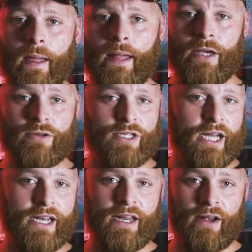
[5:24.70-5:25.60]

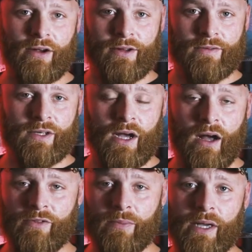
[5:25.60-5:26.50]
Ecocide narratives
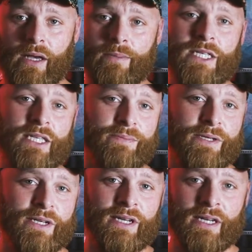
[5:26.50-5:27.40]
often become
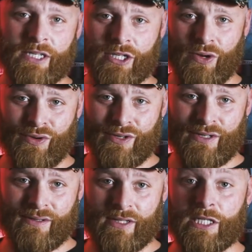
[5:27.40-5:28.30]
accepted in a discourse,
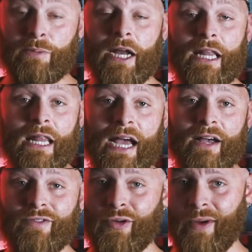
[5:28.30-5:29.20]
despite a lack
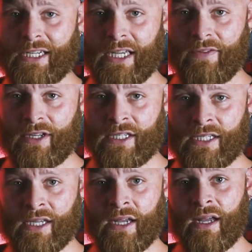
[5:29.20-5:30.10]
of direct evidence
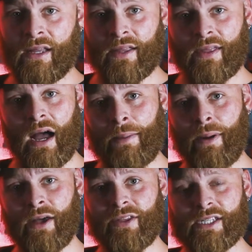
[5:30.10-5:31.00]
that the
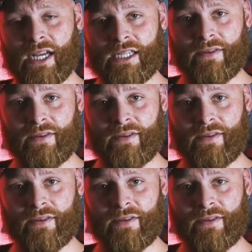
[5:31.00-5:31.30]
hypothesized